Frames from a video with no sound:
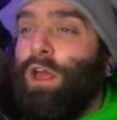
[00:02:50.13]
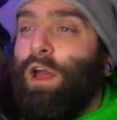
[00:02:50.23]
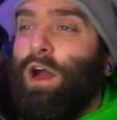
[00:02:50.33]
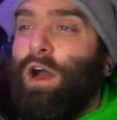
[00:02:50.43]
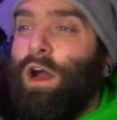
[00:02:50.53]

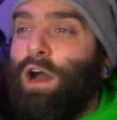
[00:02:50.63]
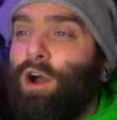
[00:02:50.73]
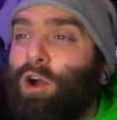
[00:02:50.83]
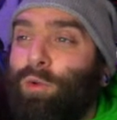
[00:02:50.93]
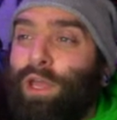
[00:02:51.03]

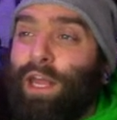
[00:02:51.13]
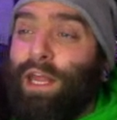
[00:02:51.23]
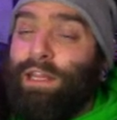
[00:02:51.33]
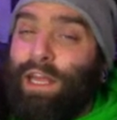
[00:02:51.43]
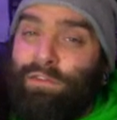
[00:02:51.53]
Are we
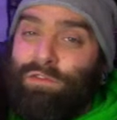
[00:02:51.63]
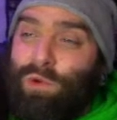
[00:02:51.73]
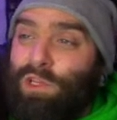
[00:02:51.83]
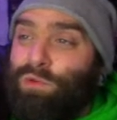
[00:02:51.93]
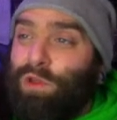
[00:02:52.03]
getting at the end of
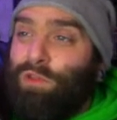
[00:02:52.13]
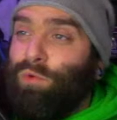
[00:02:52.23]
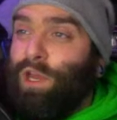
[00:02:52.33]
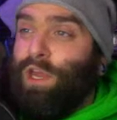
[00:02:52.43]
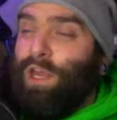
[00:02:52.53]

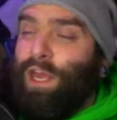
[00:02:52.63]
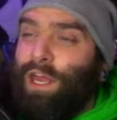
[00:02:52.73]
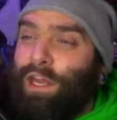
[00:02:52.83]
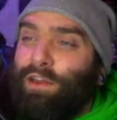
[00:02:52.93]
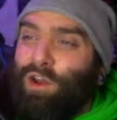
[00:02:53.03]
2023?
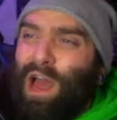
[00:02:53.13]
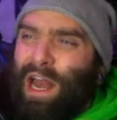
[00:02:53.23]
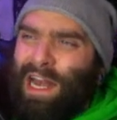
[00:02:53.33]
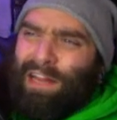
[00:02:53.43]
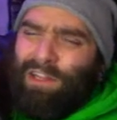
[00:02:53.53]
And, you know,
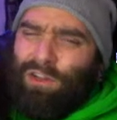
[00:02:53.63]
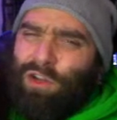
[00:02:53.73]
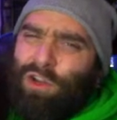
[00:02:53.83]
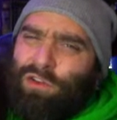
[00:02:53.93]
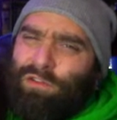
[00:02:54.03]
and I think
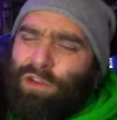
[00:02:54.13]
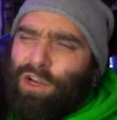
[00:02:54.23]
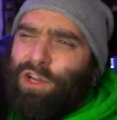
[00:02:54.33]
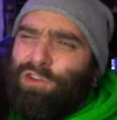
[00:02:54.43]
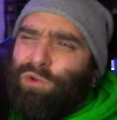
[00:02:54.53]

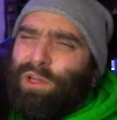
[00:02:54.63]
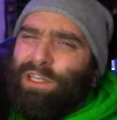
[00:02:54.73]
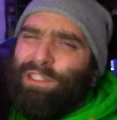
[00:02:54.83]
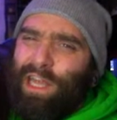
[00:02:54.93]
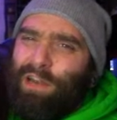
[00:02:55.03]
they're gonna do at
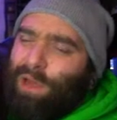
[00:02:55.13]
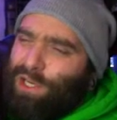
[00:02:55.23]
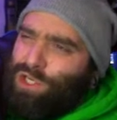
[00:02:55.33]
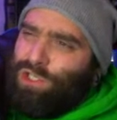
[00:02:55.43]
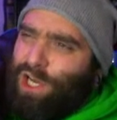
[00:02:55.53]
least the
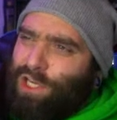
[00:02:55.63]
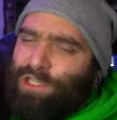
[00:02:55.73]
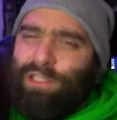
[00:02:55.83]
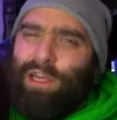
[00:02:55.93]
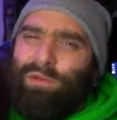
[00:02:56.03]
animation
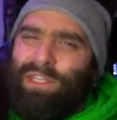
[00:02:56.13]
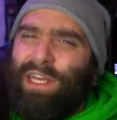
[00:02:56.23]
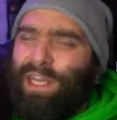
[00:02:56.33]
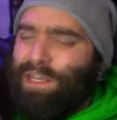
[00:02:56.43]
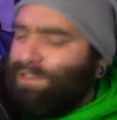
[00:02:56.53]
justice, I would
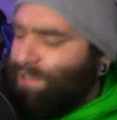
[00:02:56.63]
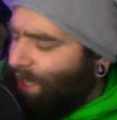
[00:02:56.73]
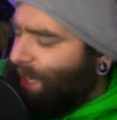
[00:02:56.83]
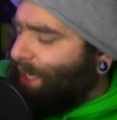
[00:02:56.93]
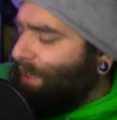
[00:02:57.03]
say, akin to
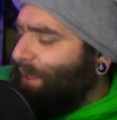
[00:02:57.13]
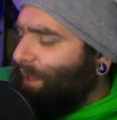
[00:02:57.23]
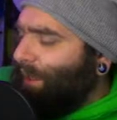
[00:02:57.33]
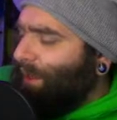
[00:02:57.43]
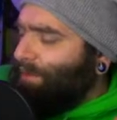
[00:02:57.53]
like
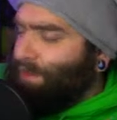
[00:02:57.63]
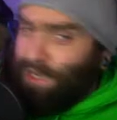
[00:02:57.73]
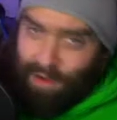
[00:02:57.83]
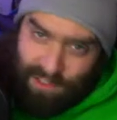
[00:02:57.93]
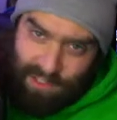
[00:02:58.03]
the
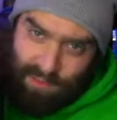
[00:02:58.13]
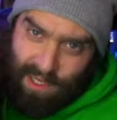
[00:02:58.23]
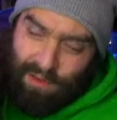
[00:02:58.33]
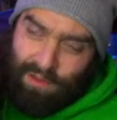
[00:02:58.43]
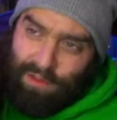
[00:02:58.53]
Kevin
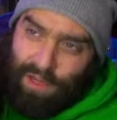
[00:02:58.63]
Smith